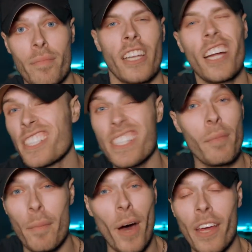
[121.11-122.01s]
Not just in
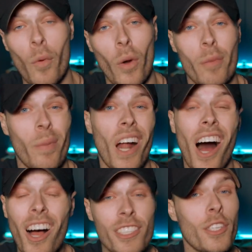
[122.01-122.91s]
my body of work, but
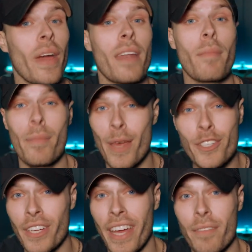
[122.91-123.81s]
also in my
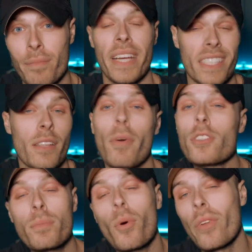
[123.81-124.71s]
pitching game. Because the
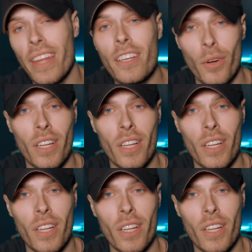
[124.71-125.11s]
most important thing to a